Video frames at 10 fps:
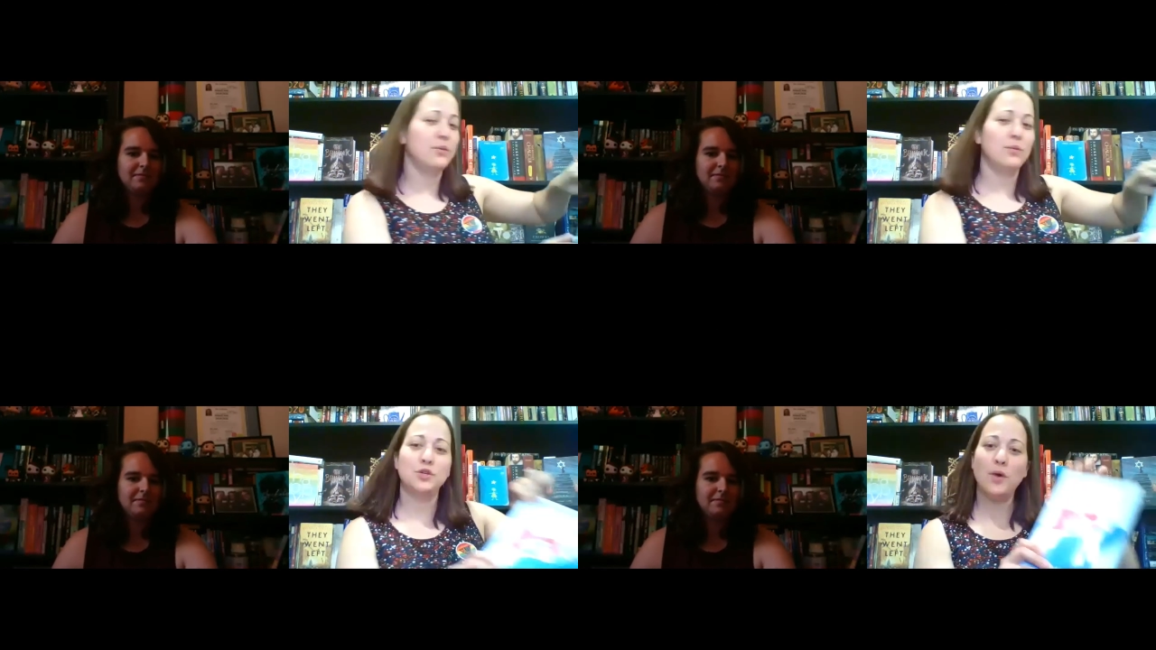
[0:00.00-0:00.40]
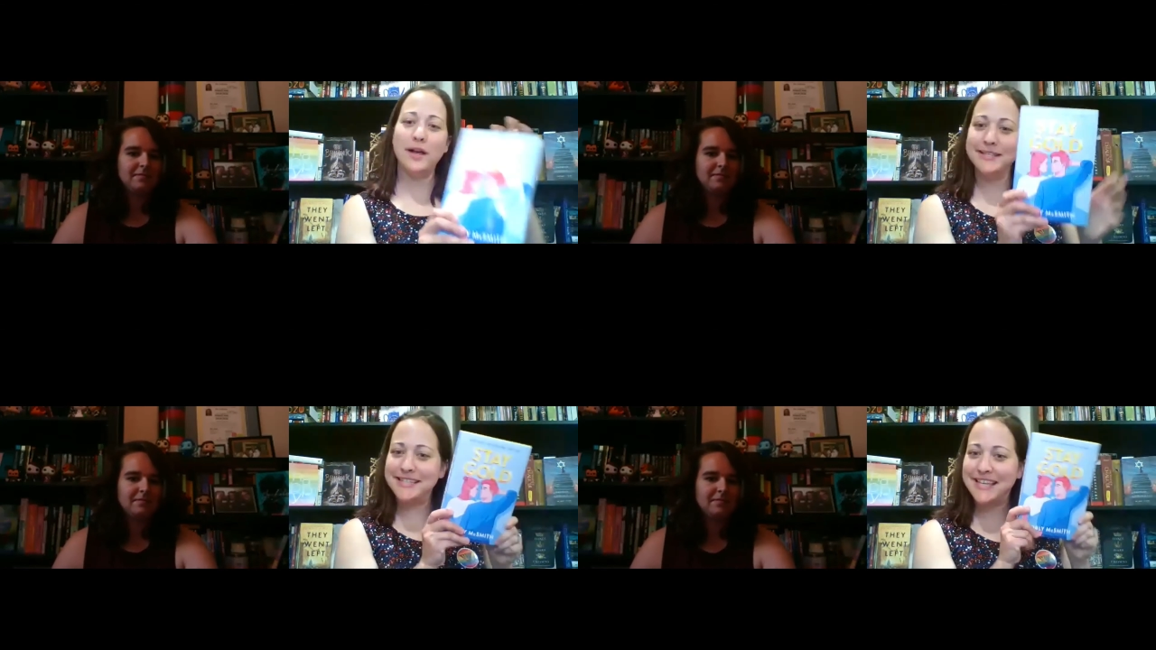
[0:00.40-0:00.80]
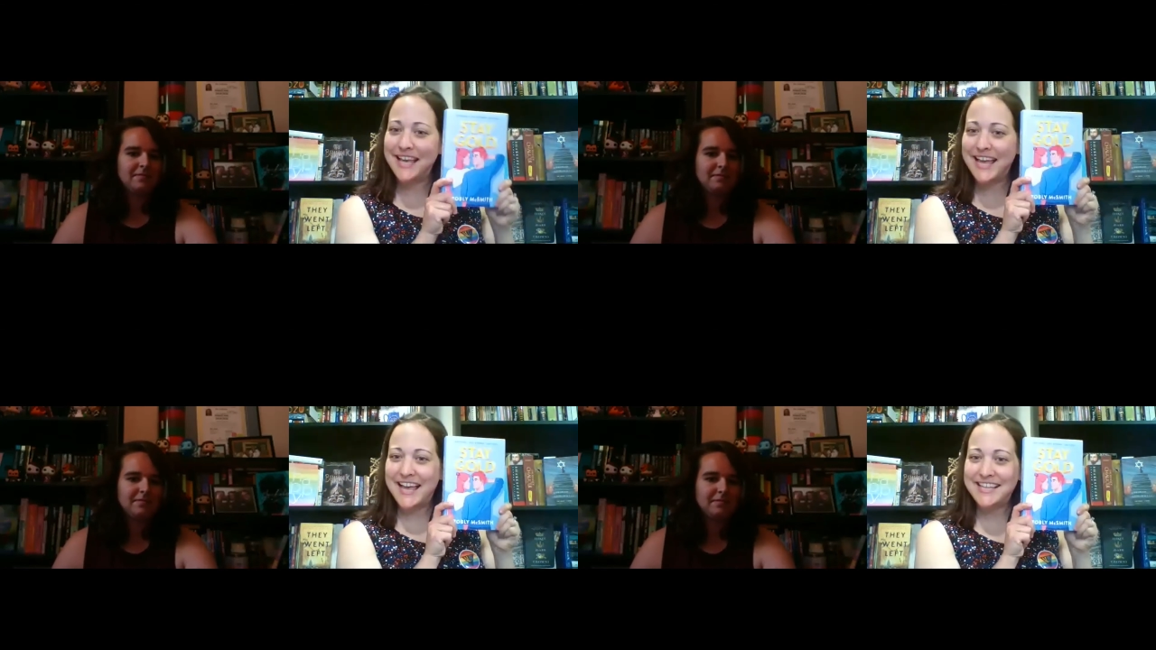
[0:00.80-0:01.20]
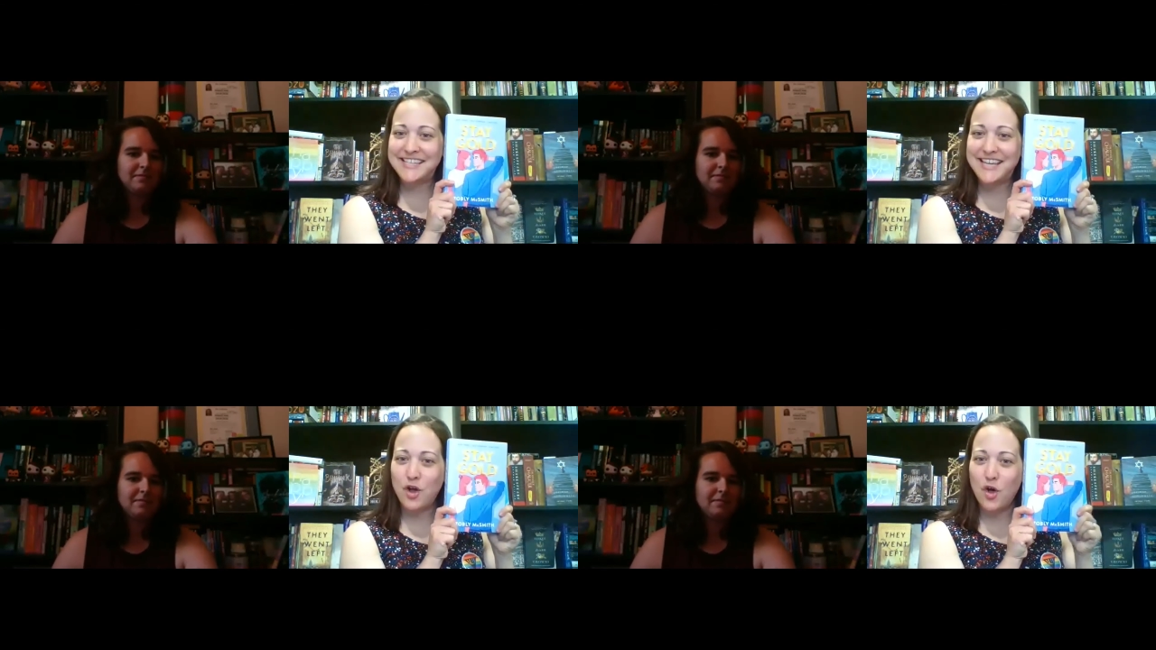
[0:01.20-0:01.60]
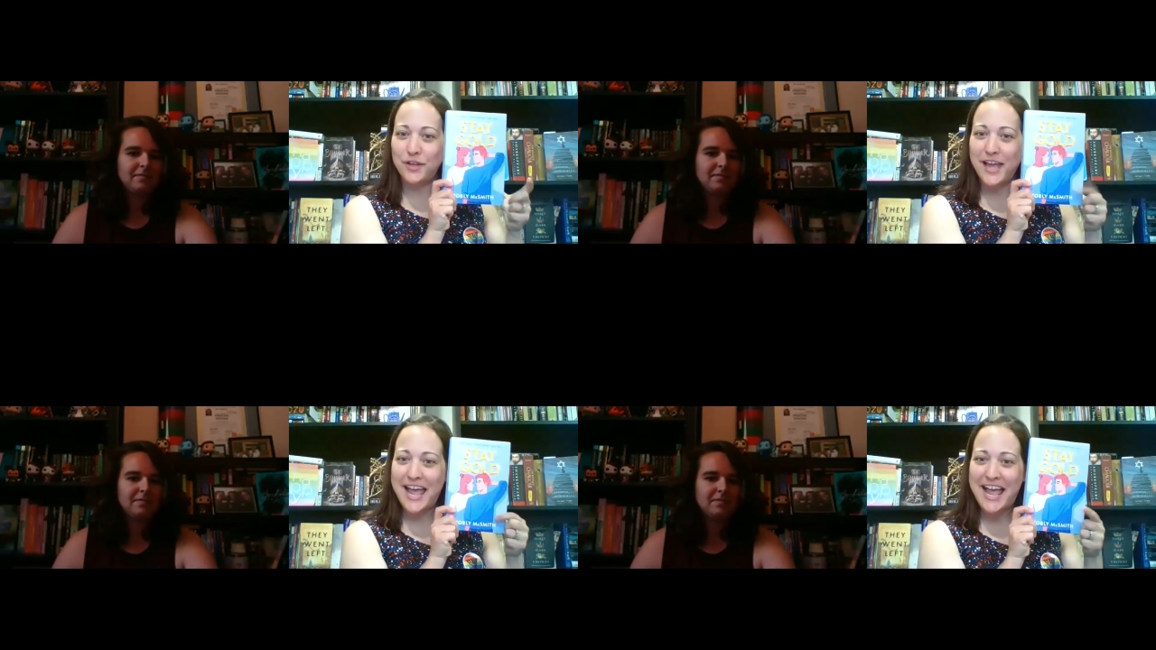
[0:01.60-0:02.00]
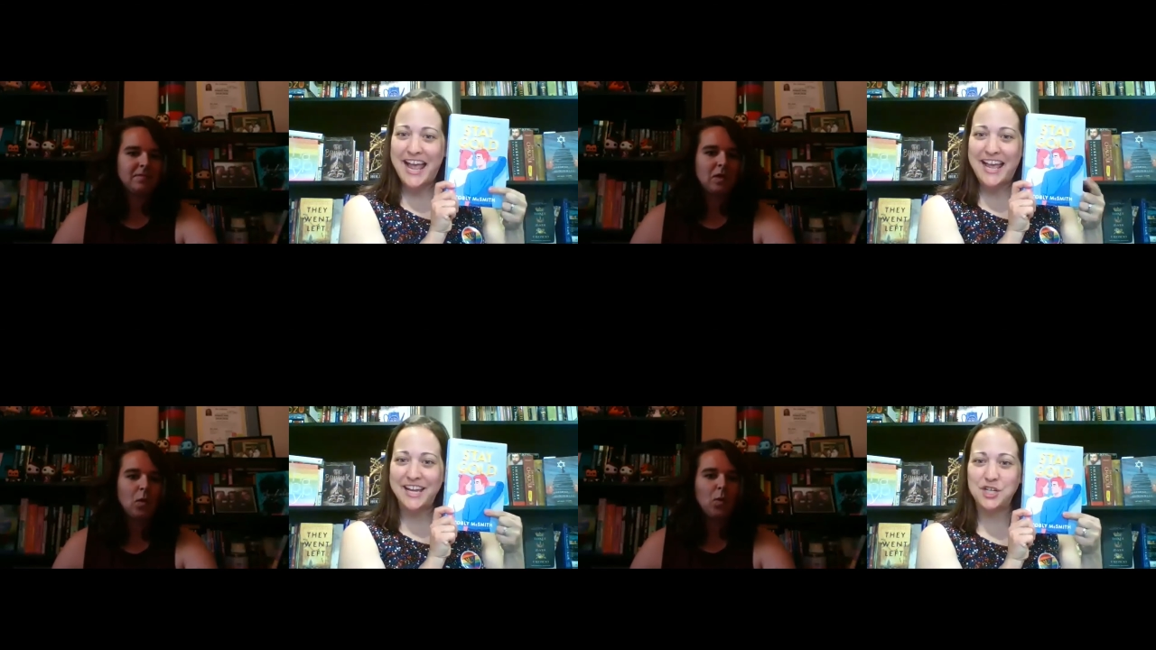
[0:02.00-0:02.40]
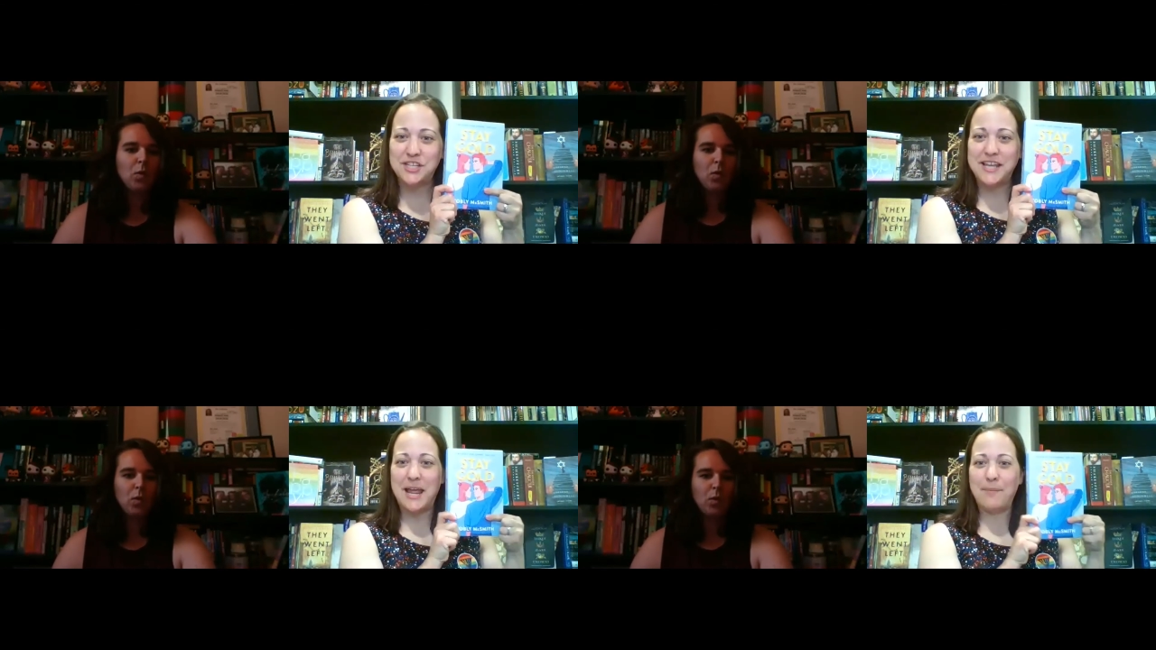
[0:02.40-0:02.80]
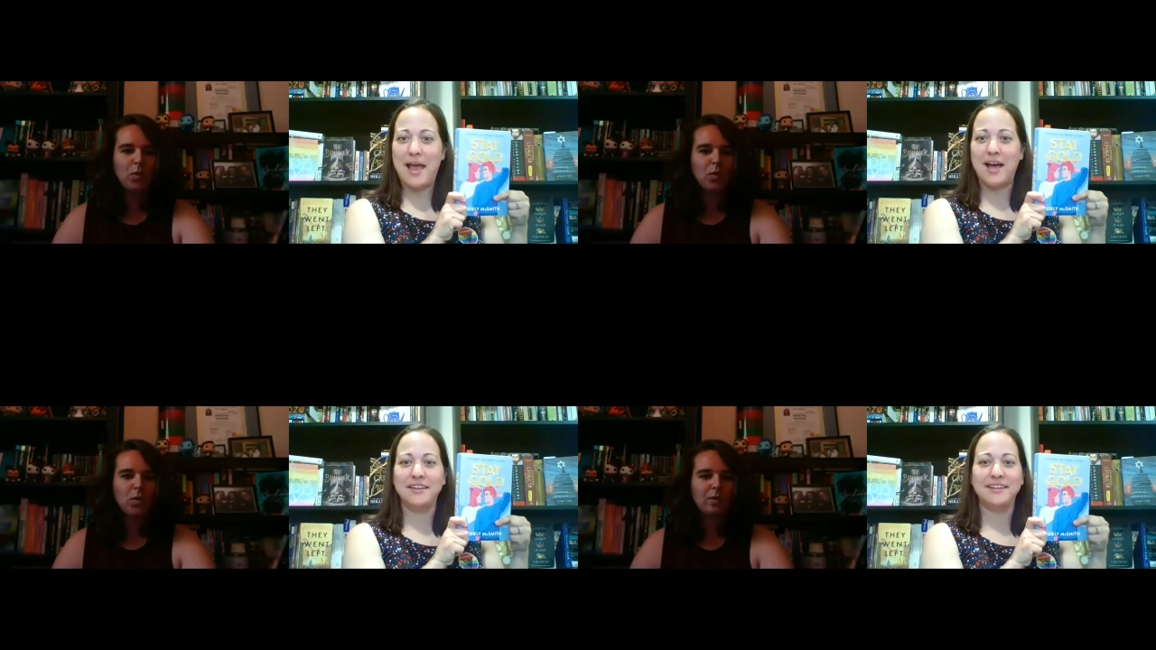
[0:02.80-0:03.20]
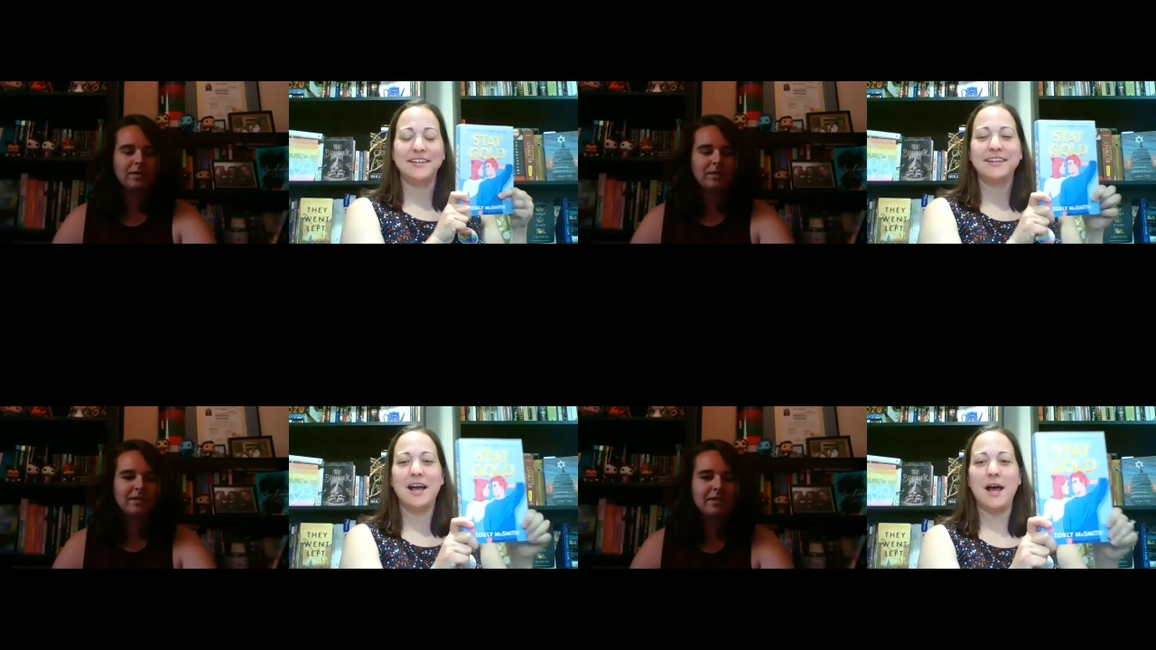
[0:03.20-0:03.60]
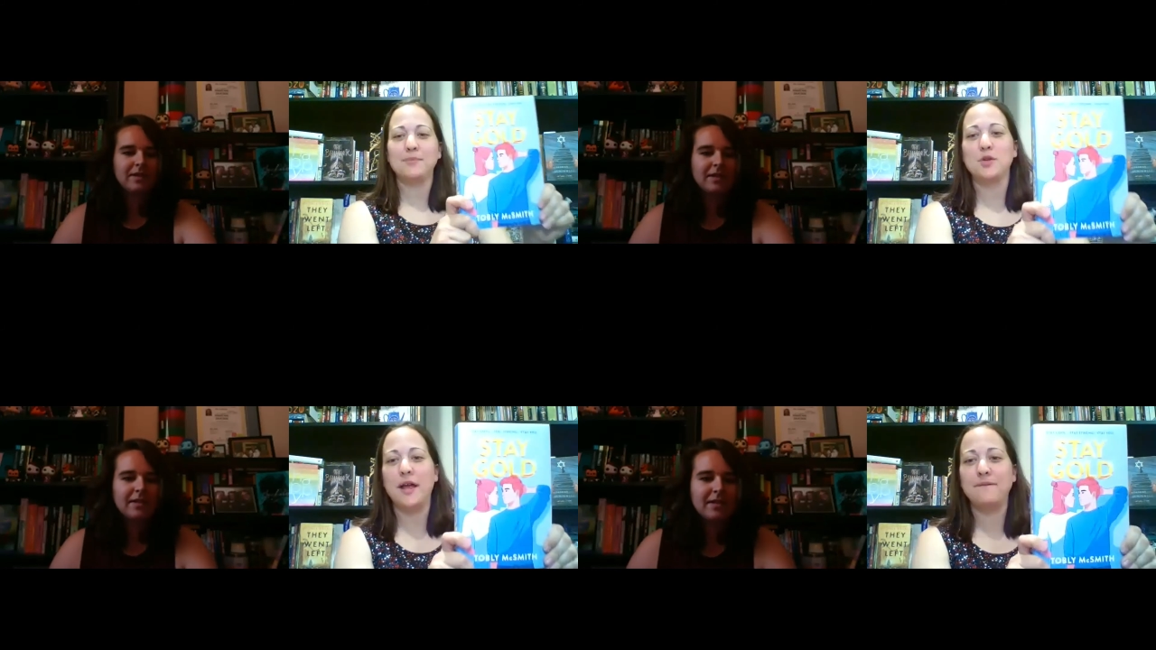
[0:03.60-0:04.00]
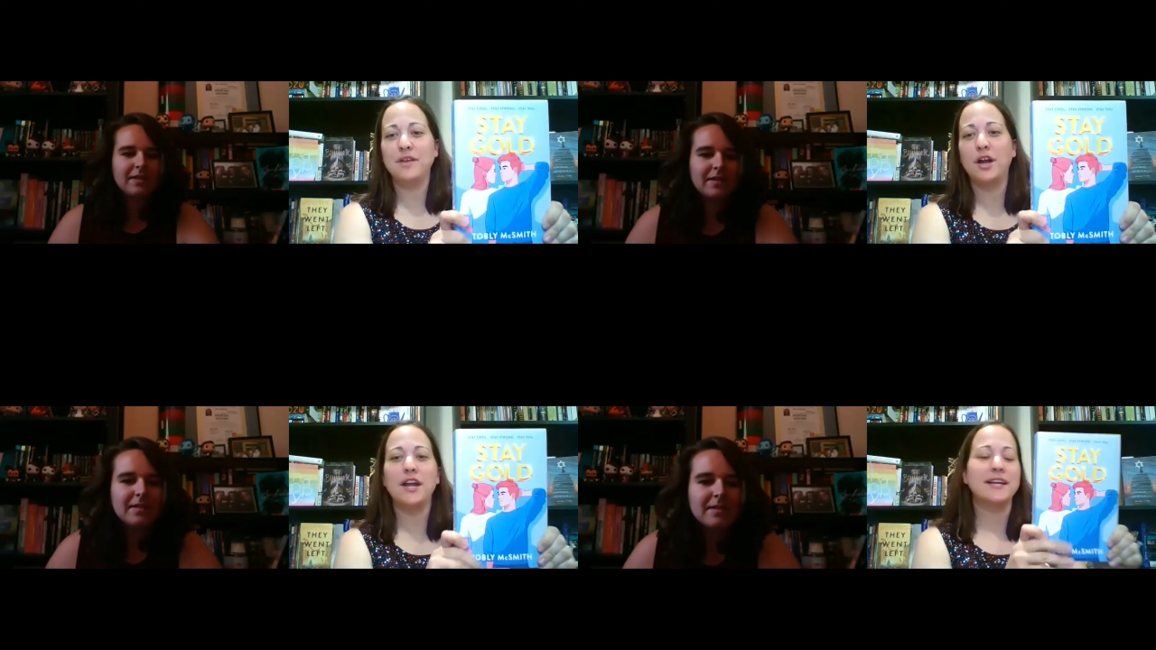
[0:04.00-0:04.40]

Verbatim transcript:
Speaker 1: which was Stay Gold. It just came out. Um, so I am very